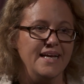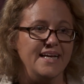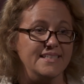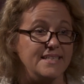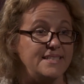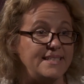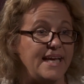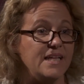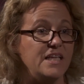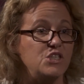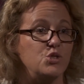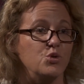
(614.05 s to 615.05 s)
It's a
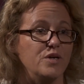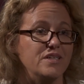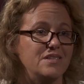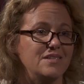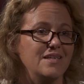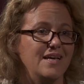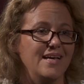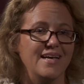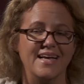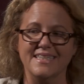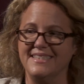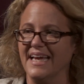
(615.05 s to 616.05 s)
daily choice,
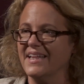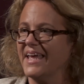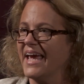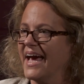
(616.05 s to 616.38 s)
a daily